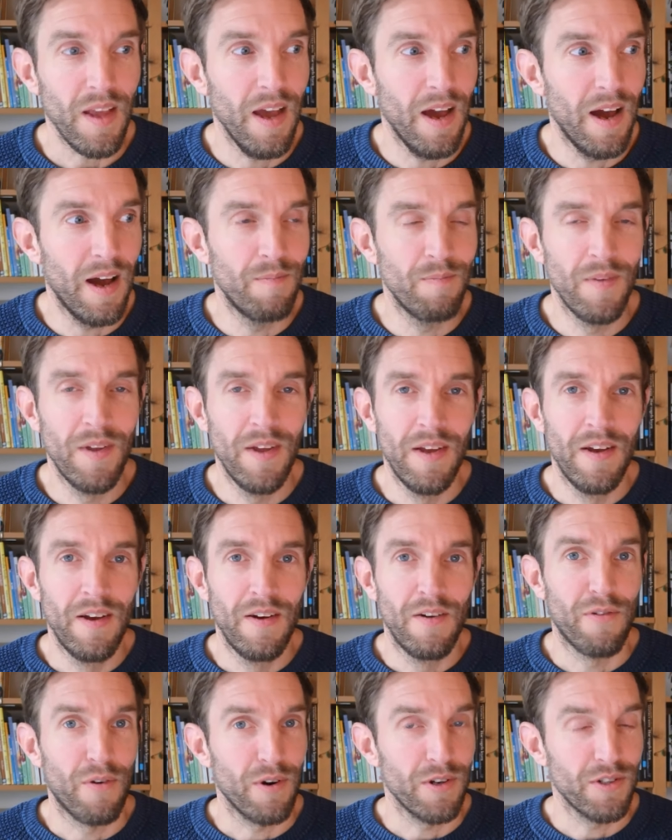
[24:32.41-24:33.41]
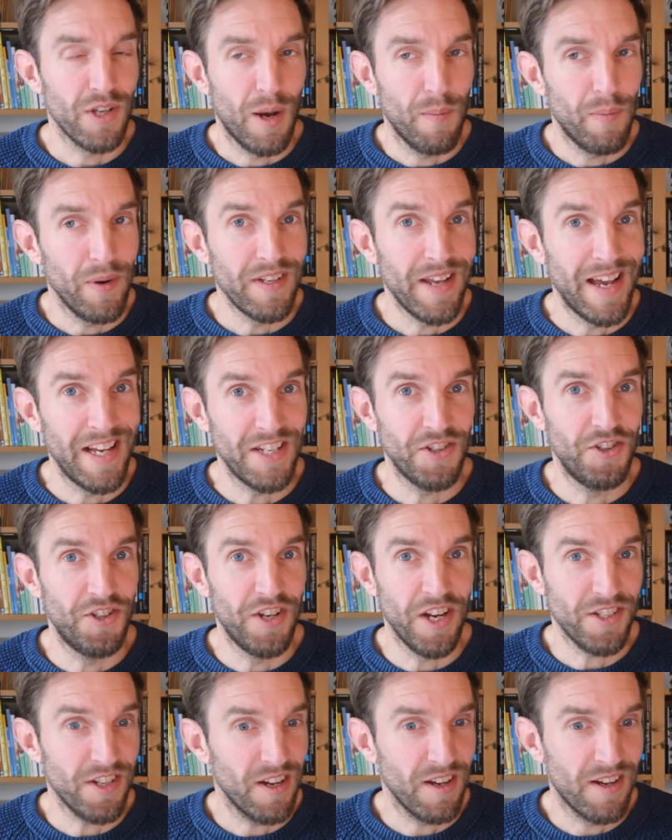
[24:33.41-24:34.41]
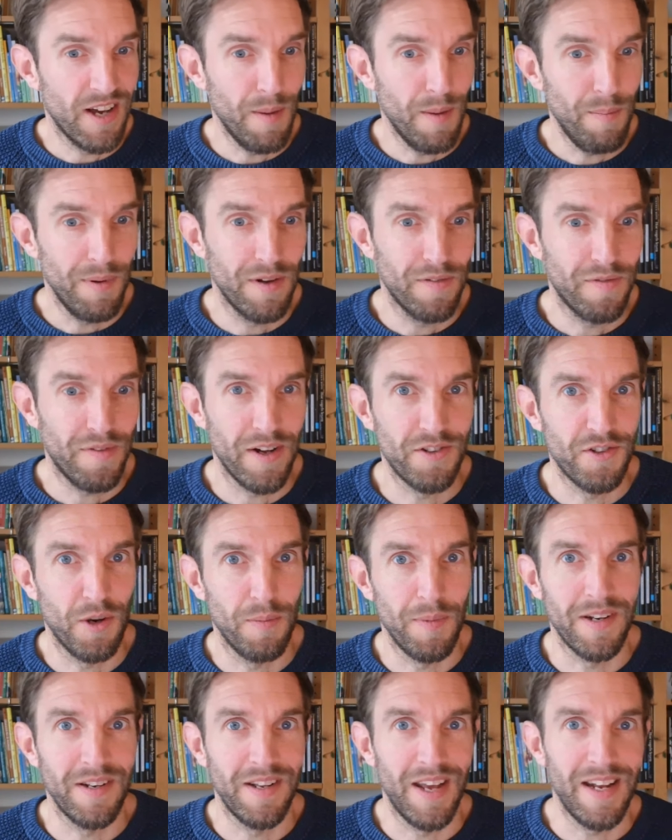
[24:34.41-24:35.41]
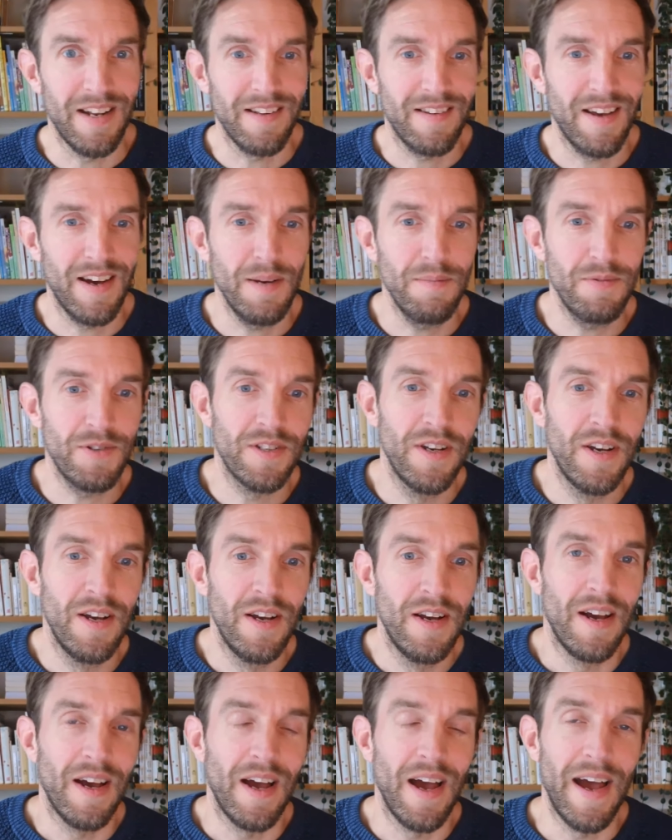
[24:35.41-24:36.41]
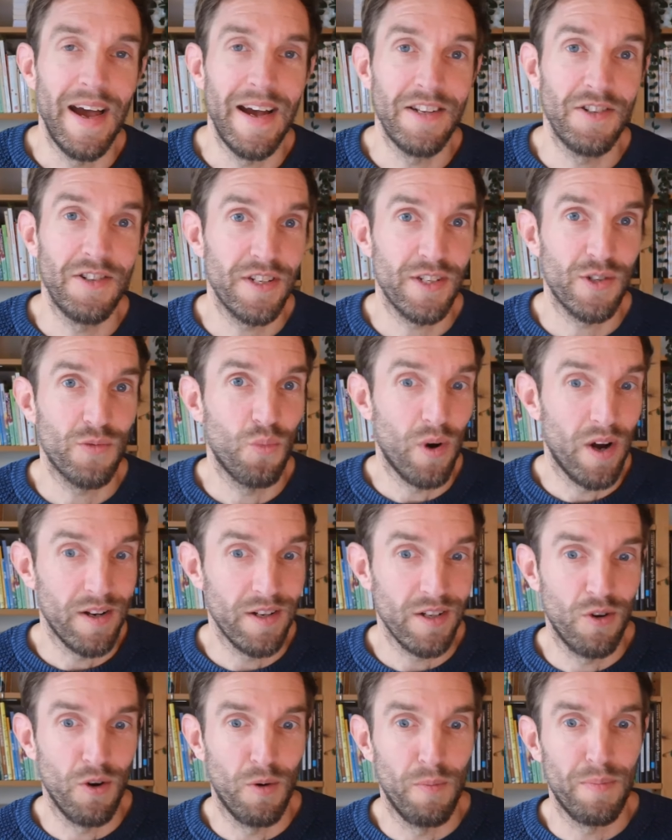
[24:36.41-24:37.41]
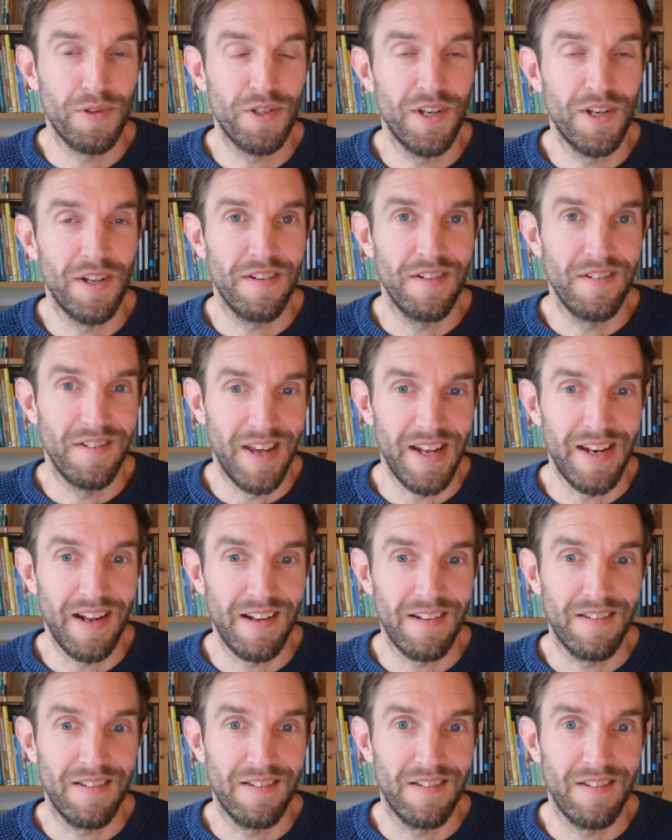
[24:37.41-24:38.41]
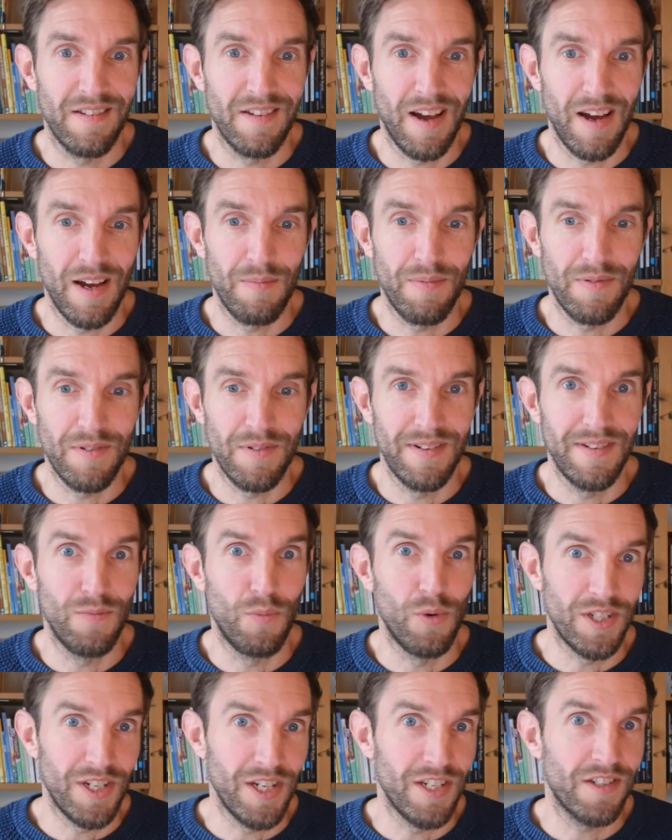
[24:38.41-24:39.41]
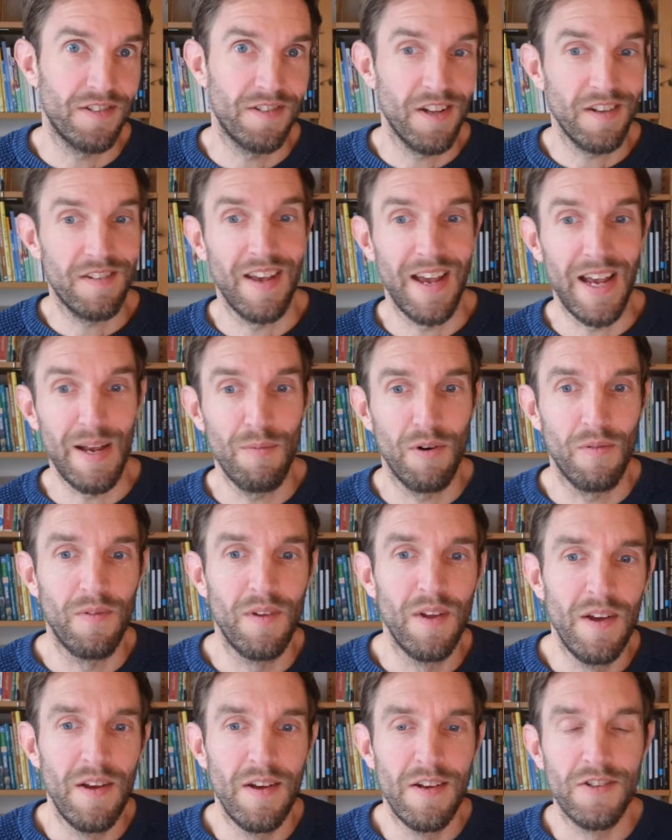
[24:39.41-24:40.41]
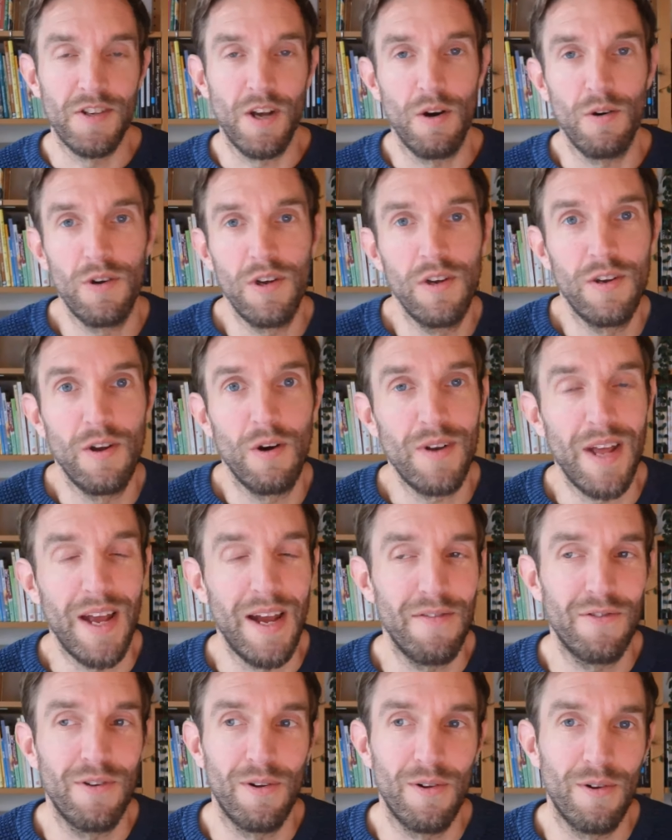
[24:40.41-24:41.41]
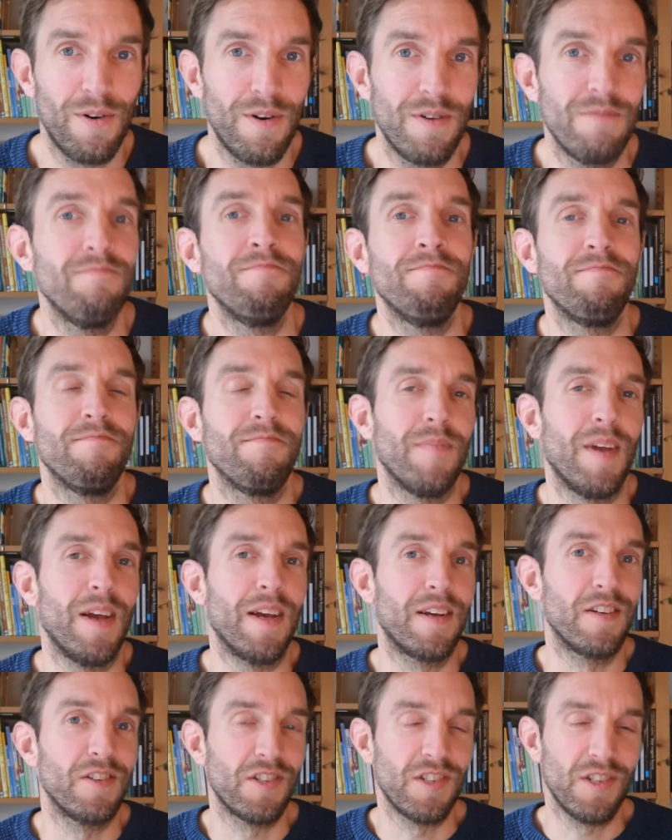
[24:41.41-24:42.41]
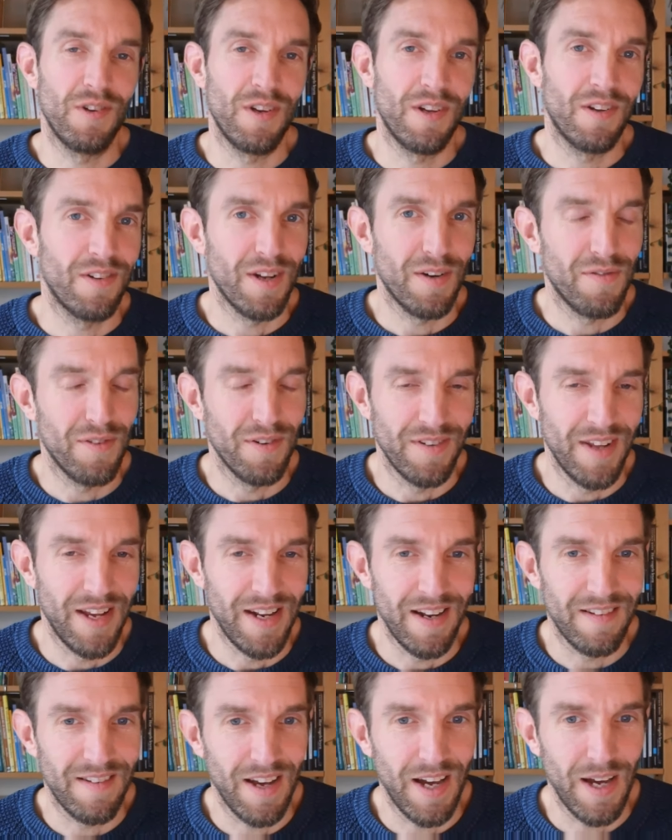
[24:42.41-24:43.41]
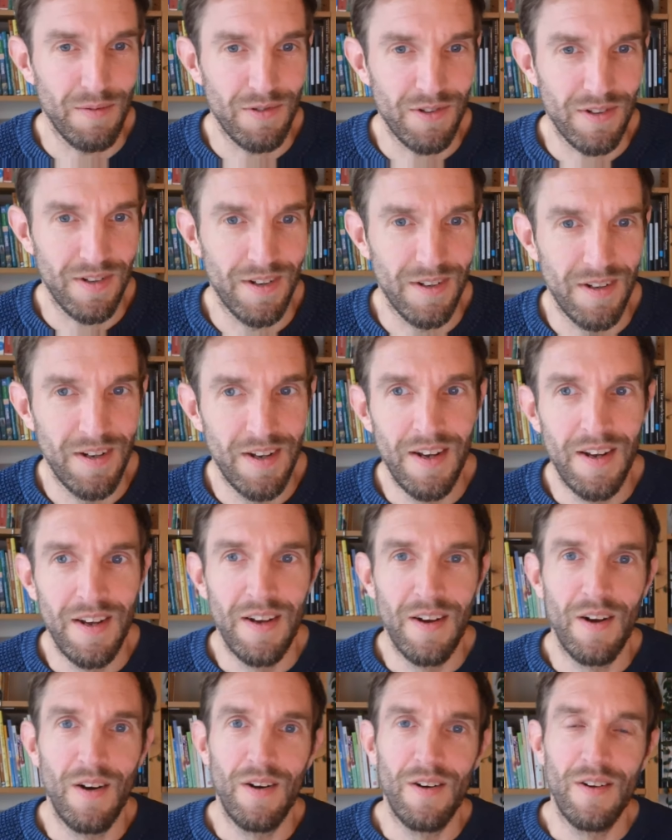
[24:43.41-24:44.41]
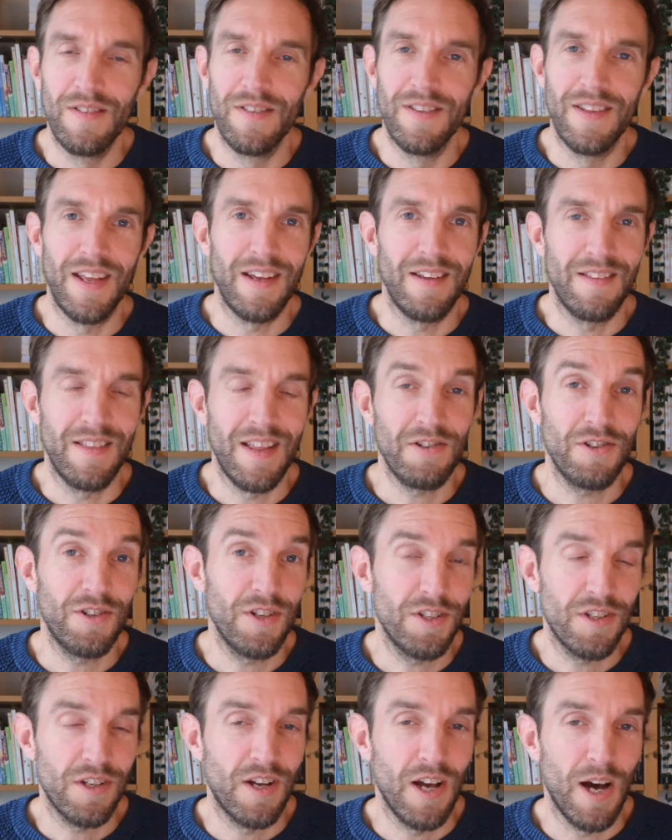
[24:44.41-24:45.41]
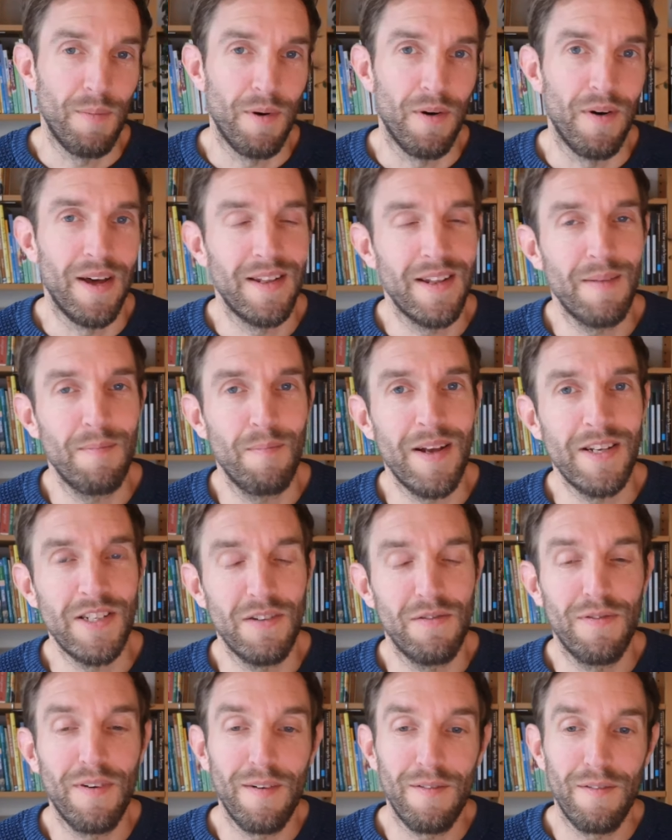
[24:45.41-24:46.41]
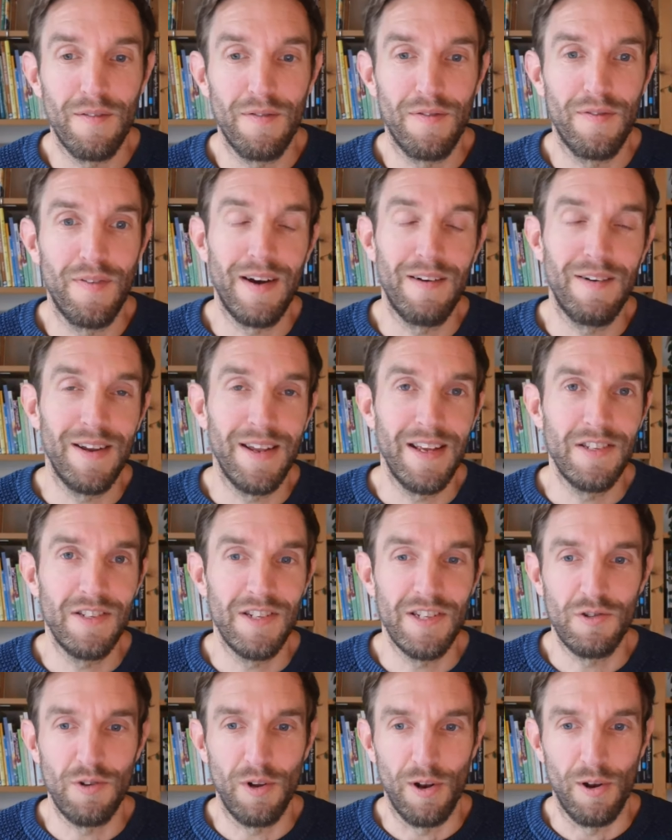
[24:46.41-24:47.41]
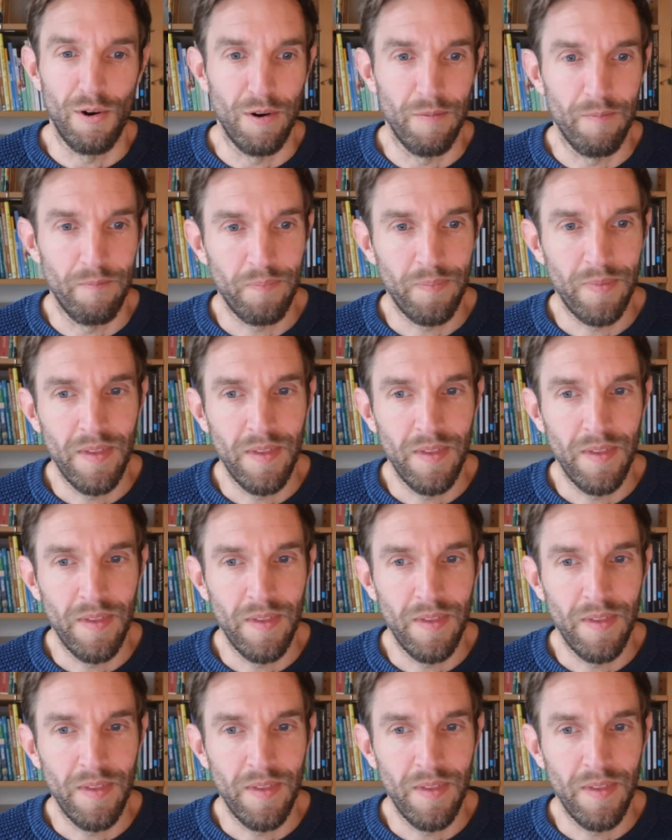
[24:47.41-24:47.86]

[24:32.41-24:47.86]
Um, for example, it has just a couple of atomic data types and just one composite data type, which is the table. So you don't have to learn a gazillion different data types. Uh, there's just a couple, and that makes it very easy to learn.